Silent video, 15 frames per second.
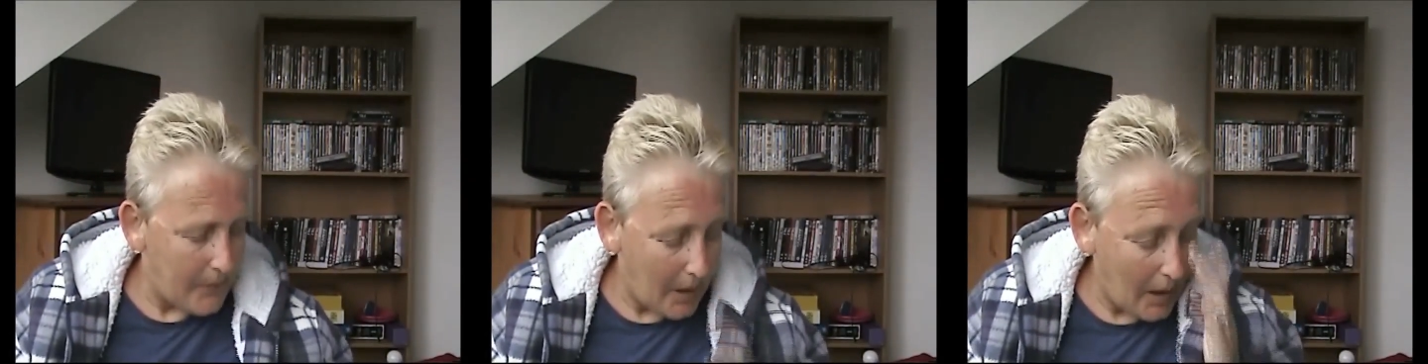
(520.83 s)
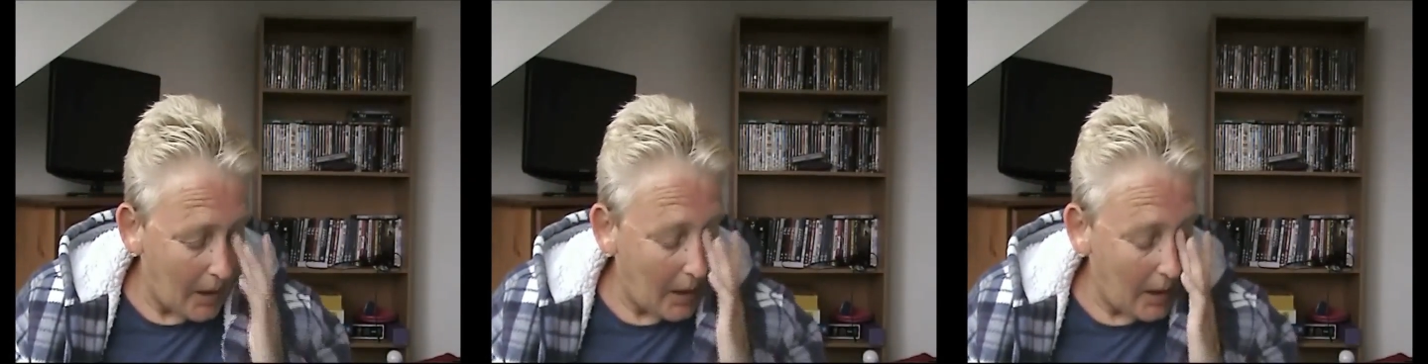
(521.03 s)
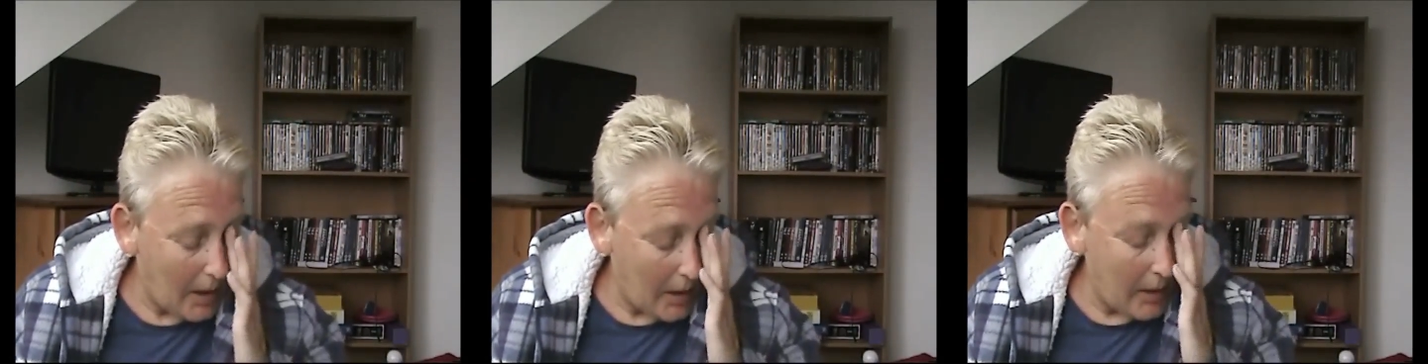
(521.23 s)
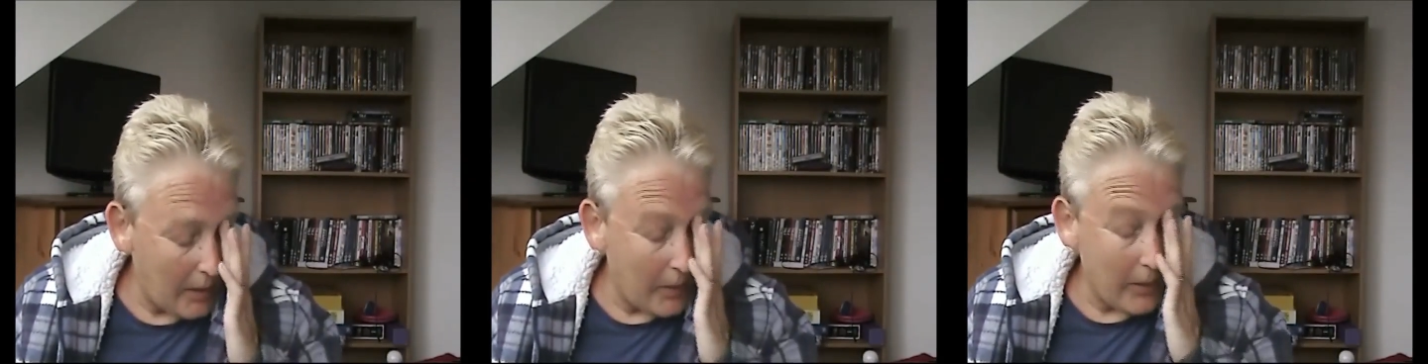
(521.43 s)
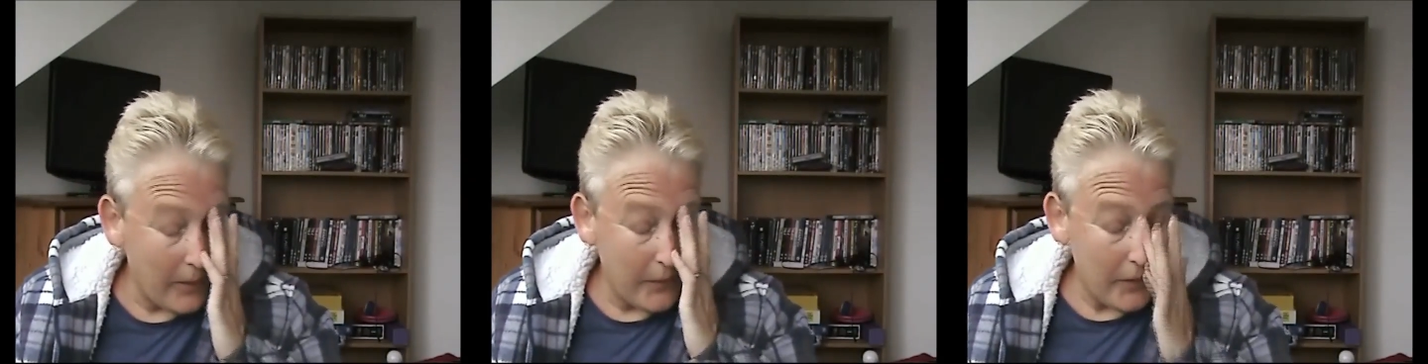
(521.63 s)

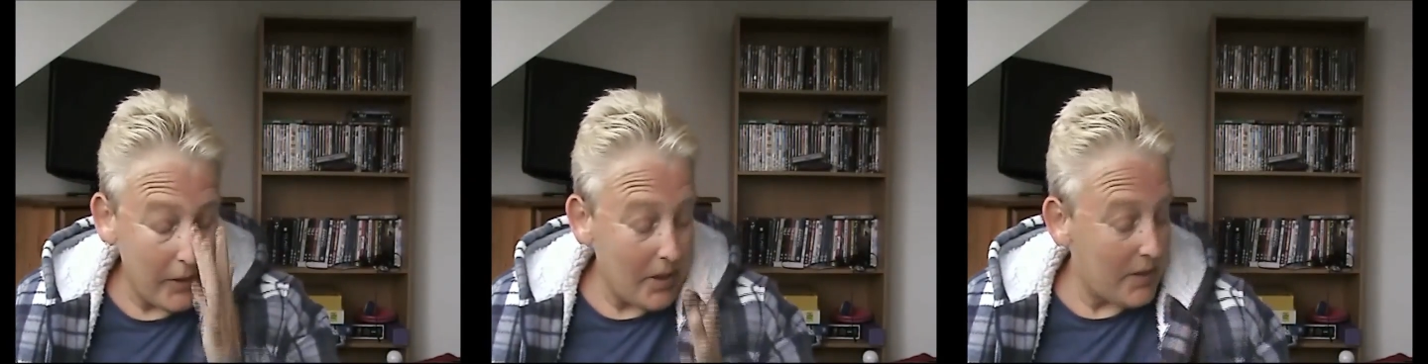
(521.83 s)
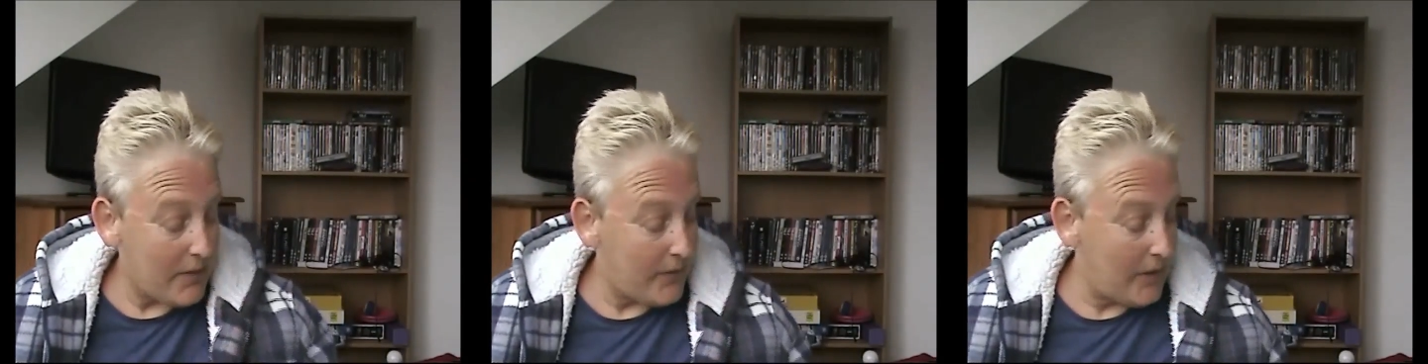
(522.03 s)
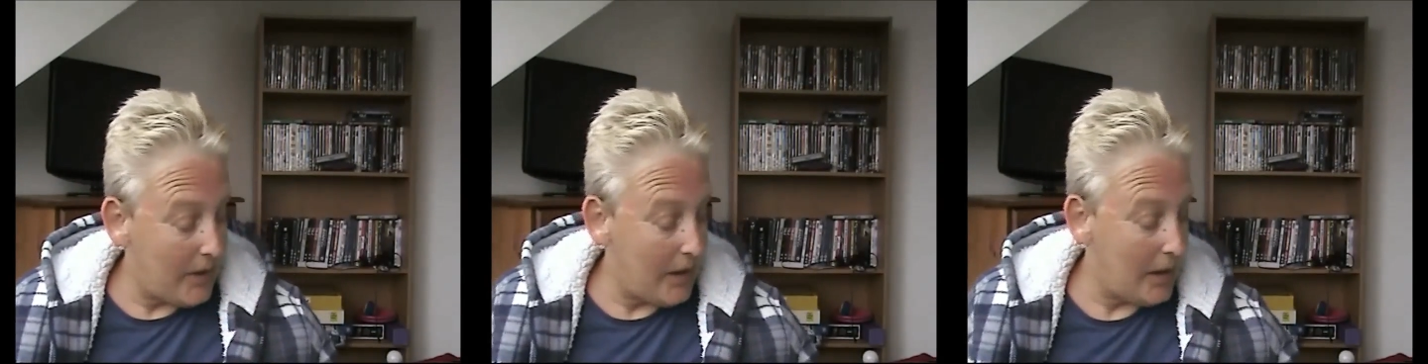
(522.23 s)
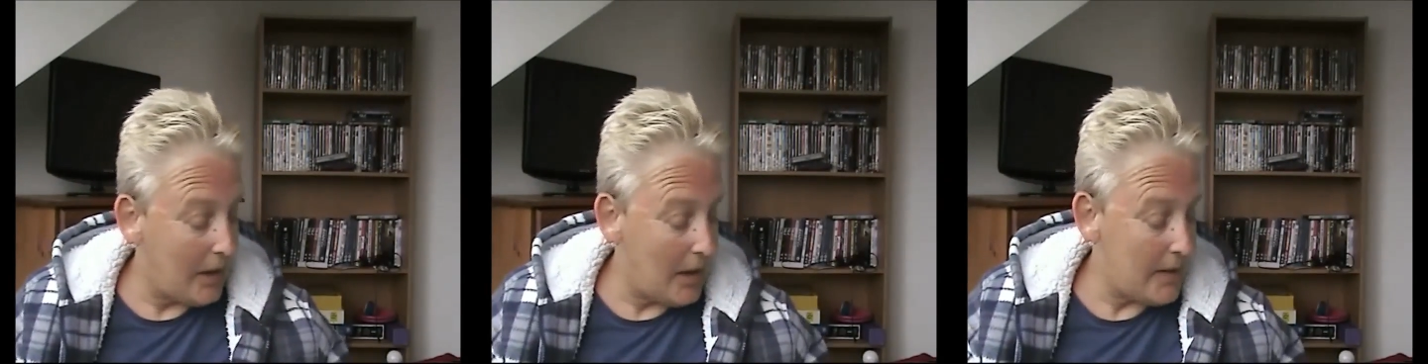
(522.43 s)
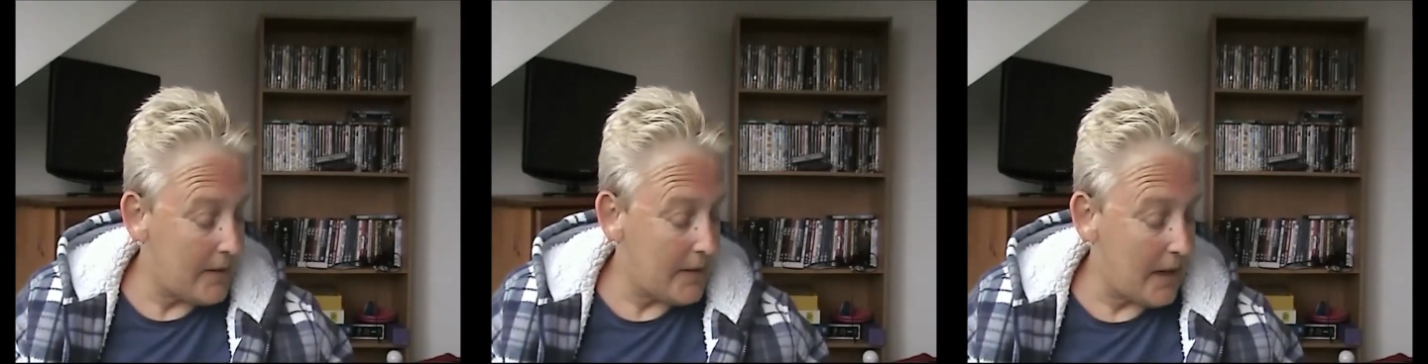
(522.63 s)
The first thing
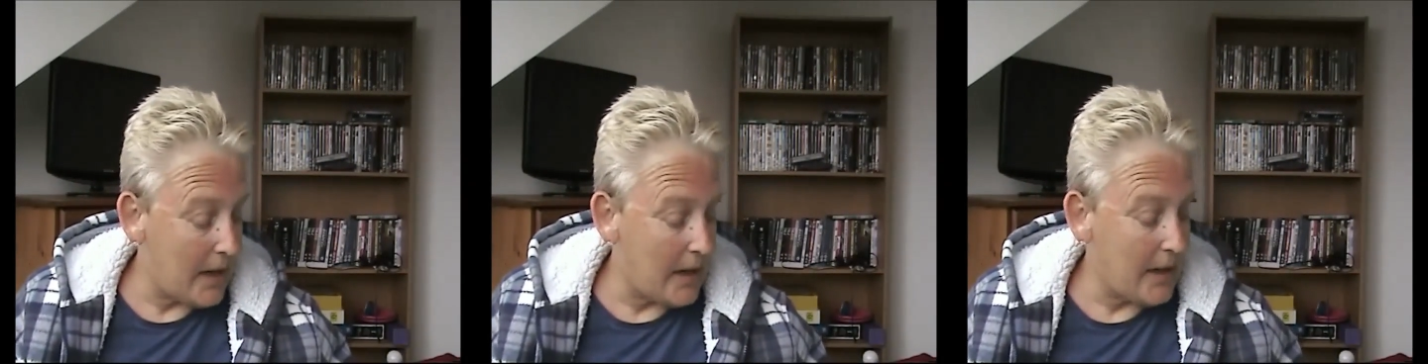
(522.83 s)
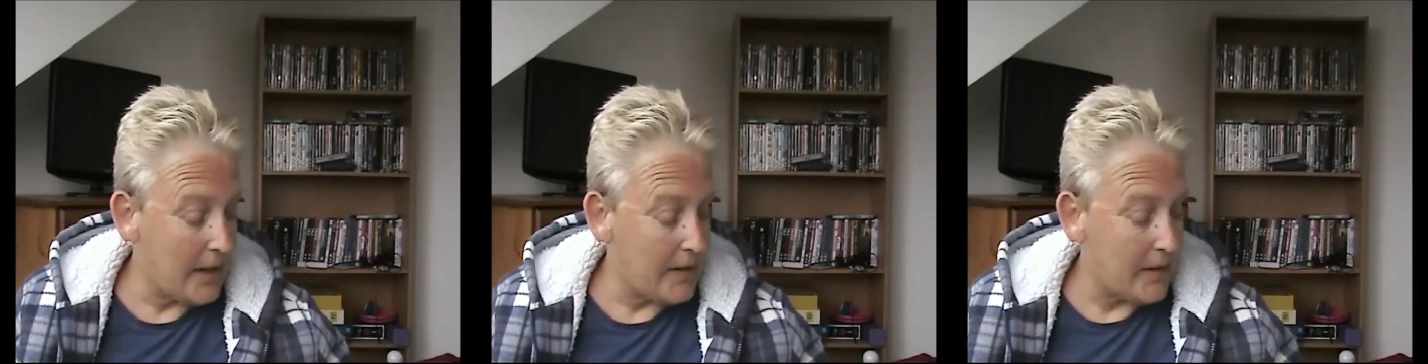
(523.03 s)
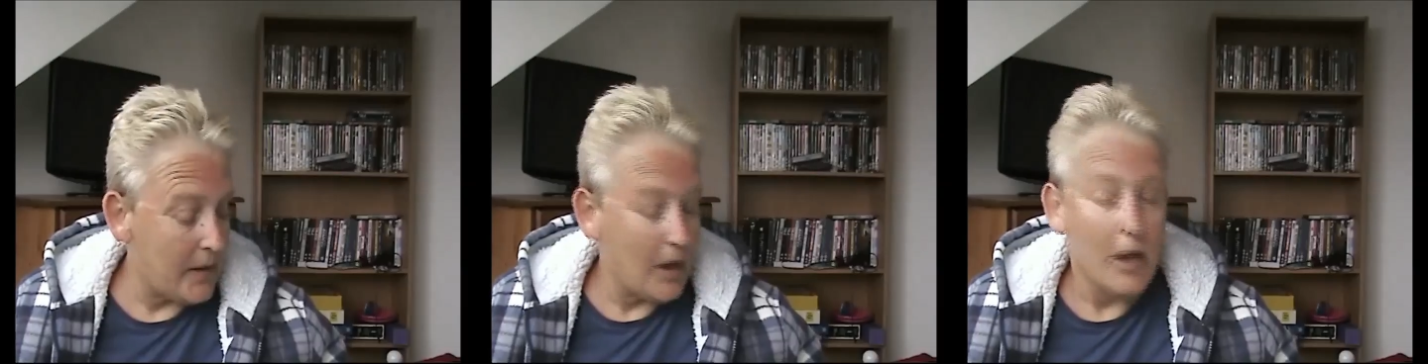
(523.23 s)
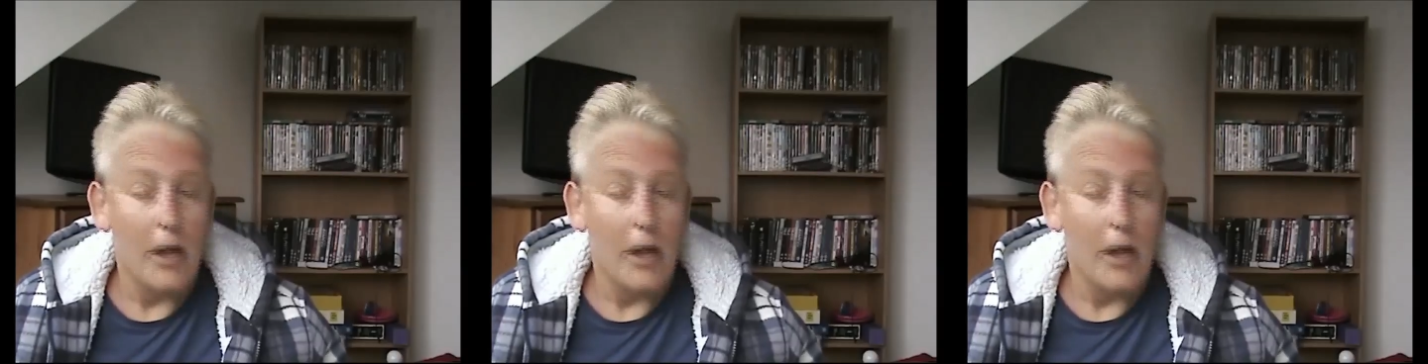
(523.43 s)
I'd say is